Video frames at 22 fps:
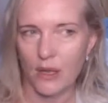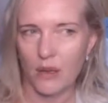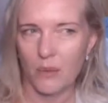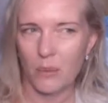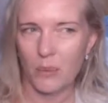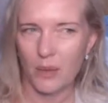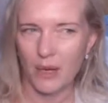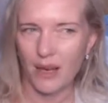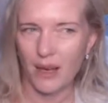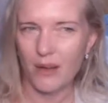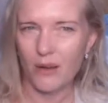
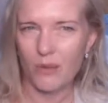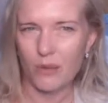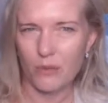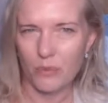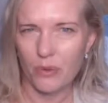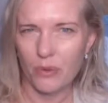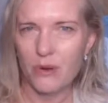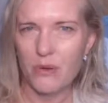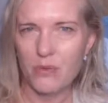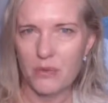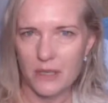But I would
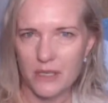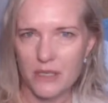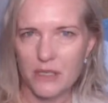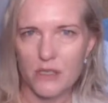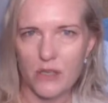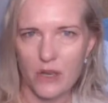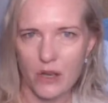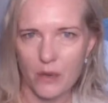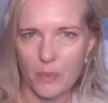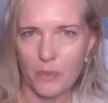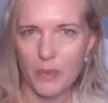probably
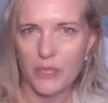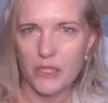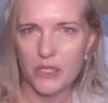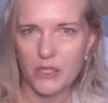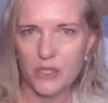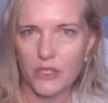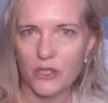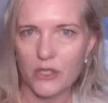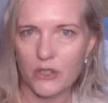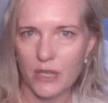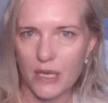start by
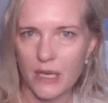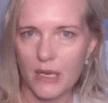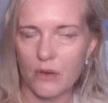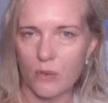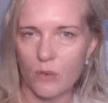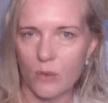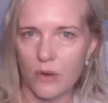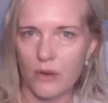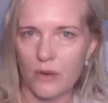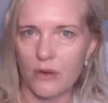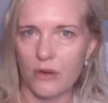just looking at,
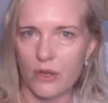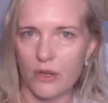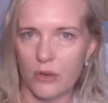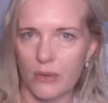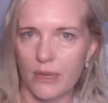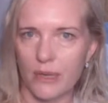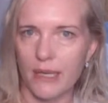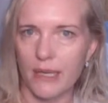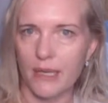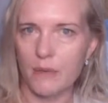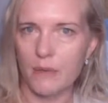what are your
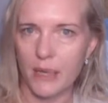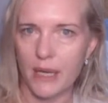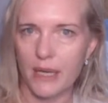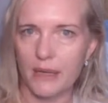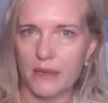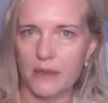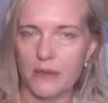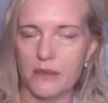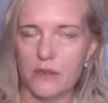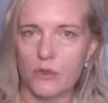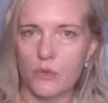eating
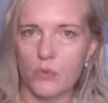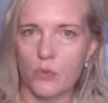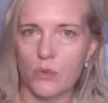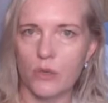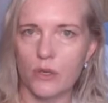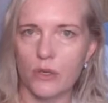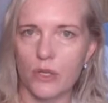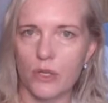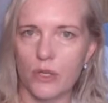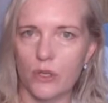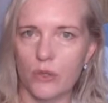patterns? What
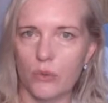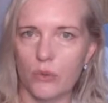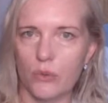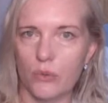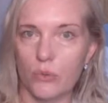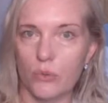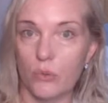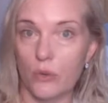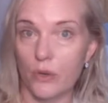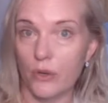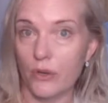are you
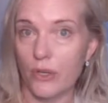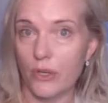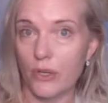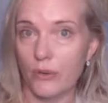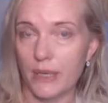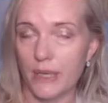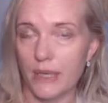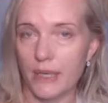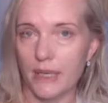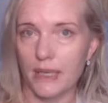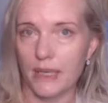
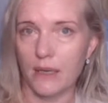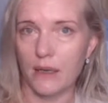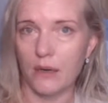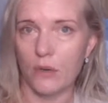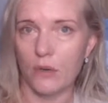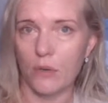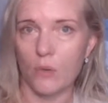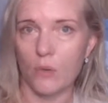eating?